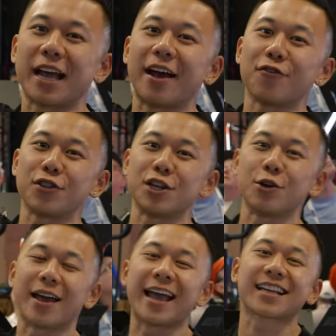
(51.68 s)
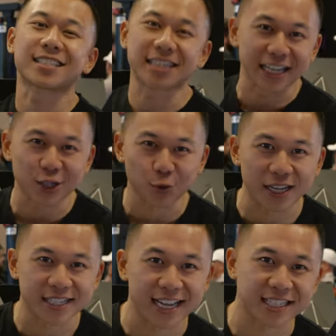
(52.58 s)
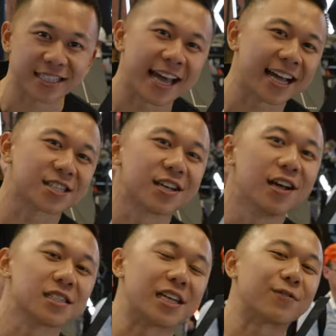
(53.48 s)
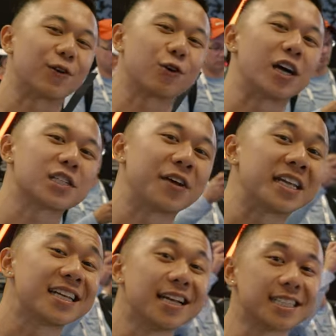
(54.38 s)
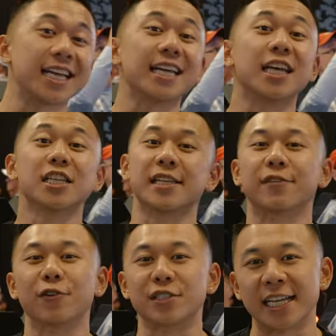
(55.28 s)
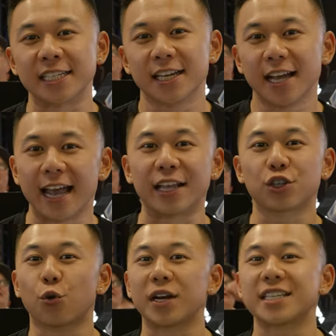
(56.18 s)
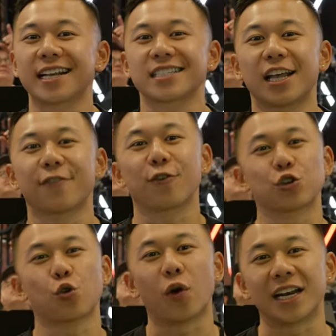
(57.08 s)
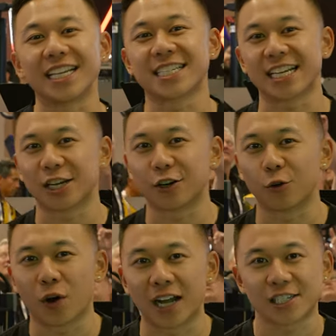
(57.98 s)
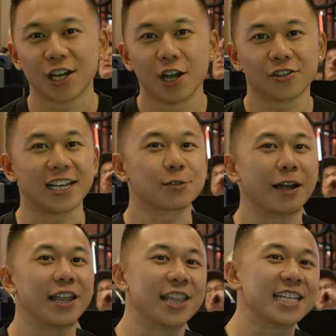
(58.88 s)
we have the new XT26. The X stands for crossfade, T stands for tint, and 26 stands for 2600 watts. So that's right,